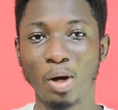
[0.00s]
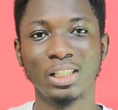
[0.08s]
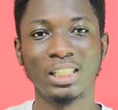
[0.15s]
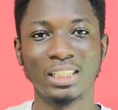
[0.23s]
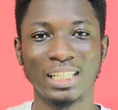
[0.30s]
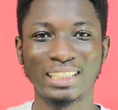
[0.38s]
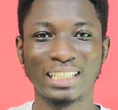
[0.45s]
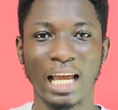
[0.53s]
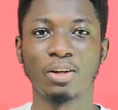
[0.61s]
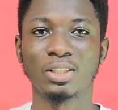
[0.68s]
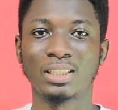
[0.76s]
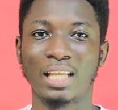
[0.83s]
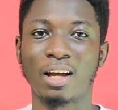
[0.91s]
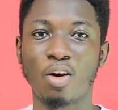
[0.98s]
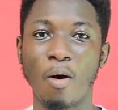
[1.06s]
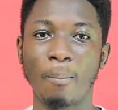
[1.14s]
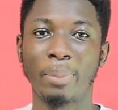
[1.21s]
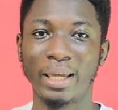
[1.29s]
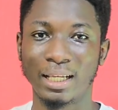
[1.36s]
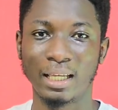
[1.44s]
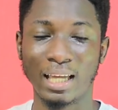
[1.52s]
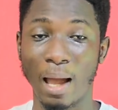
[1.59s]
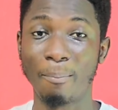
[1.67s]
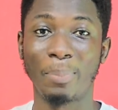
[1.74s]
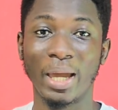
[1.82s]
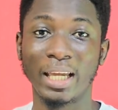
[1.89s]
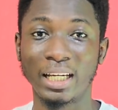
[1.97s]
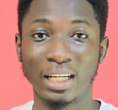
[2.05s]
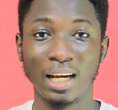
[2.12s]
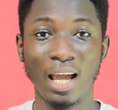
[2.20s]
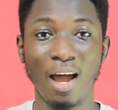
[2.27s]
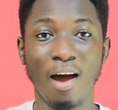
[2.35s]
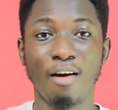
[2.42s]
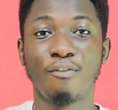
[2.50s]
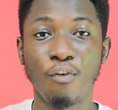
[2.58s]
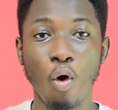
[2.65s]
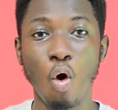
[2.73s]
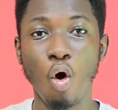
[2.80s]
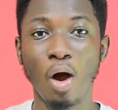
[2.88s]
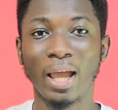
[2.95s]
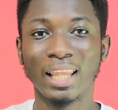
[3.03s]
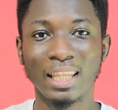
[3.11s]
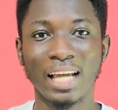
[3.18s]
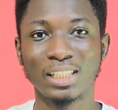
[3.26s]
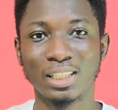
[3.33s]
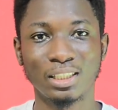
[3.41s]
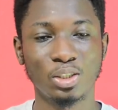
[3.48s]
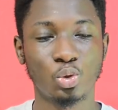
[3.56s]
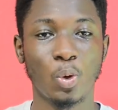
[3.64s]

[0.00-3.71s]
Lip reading: politicians cannot start campaigning for elections in